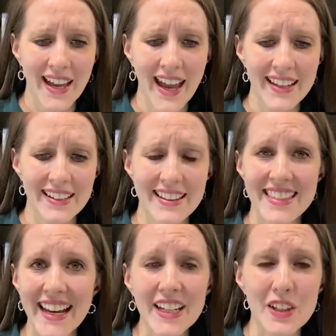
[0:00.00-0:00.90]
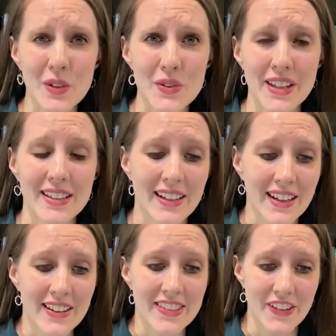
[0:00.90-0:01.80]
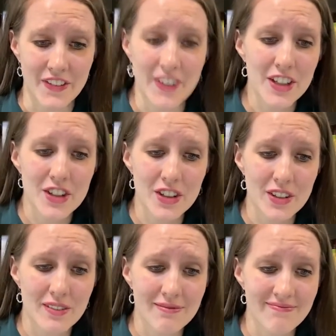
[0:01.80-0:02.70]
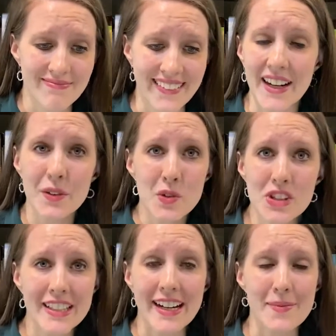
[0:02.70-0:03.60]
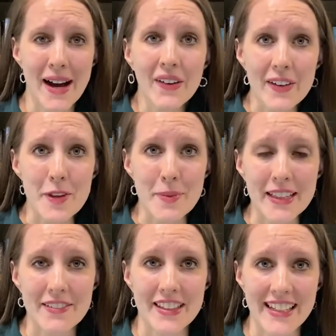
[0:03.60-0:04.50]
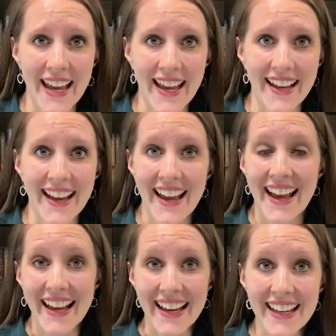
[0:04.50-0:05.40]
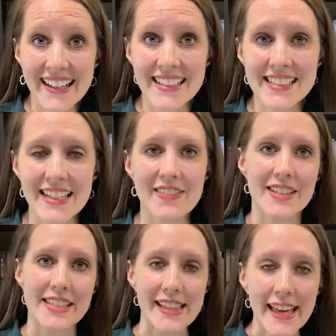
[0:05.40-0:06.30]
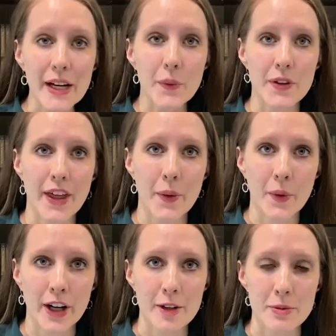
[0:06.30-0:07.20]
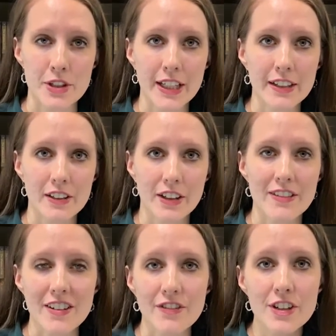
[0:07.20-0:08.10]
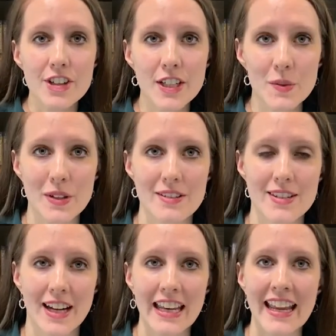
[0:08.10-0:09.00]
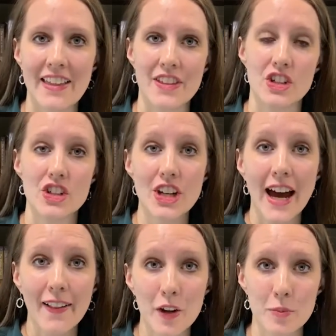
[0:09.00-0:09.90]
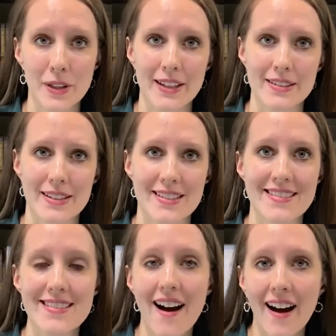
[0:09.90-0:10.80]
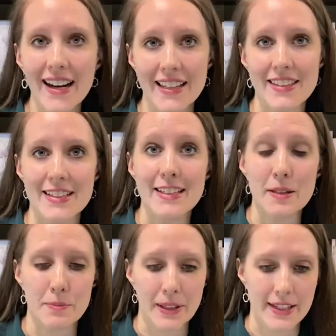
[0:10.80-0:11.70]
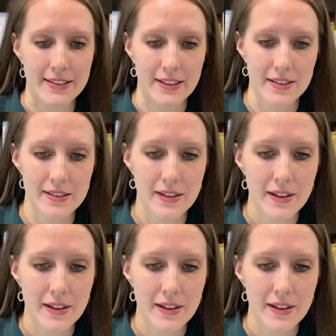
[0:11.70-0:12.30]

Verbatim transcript: And they knew that the fish, they don't usually come out in the middle of the day. And in this lake where they were in particular, the fishing was done in the shallow places, not in the deep places.